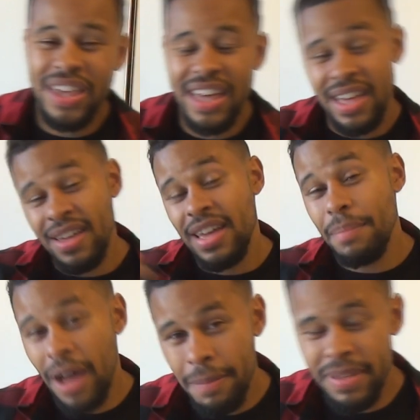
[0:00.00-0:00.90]
tier,
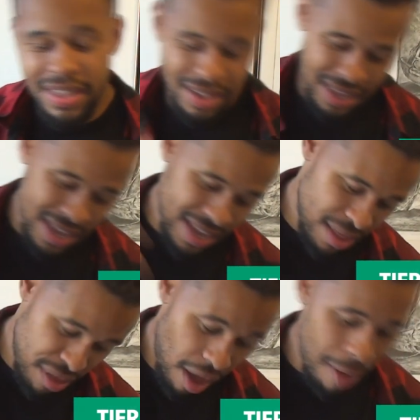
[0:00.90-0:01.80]
in my opinion,
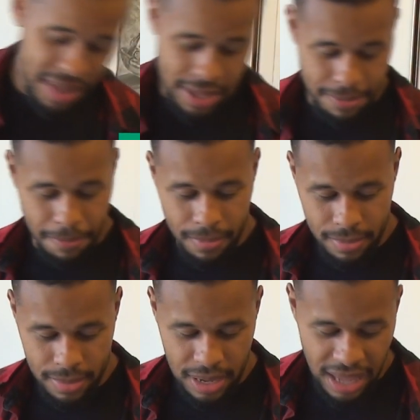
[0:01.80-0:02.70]
sarmi,
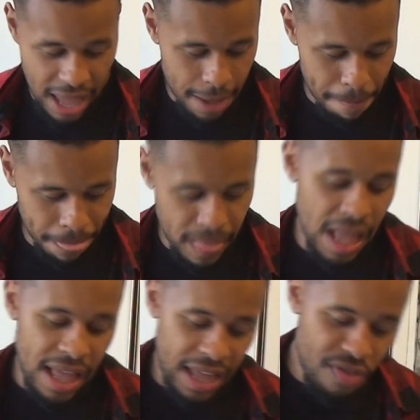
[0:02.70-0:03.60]
okay?
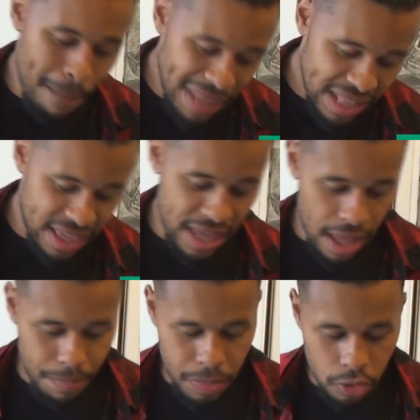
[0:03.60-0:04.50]
In the mid
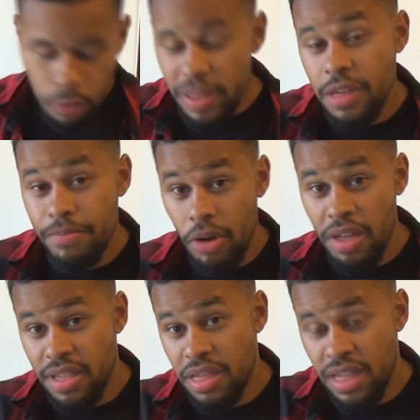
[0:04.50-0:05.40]
tier, you'll be
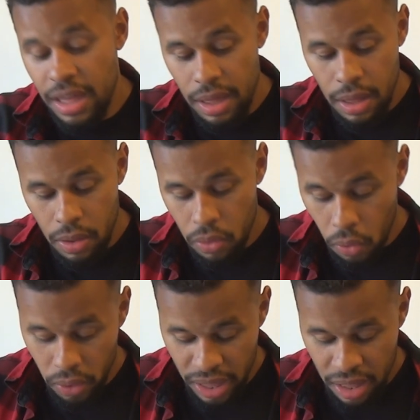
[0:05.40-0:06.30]
surprised to see
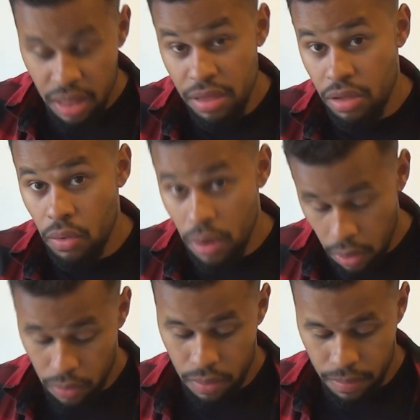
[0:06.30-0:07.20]
doner so
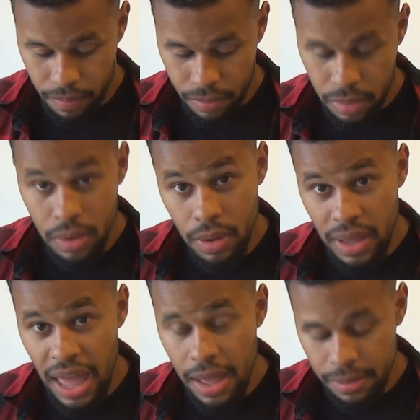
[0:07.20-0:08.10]
low,
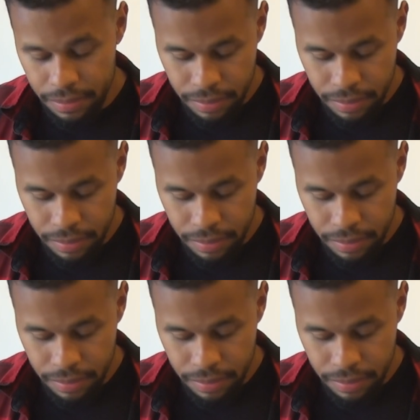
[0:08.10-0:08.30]
okay?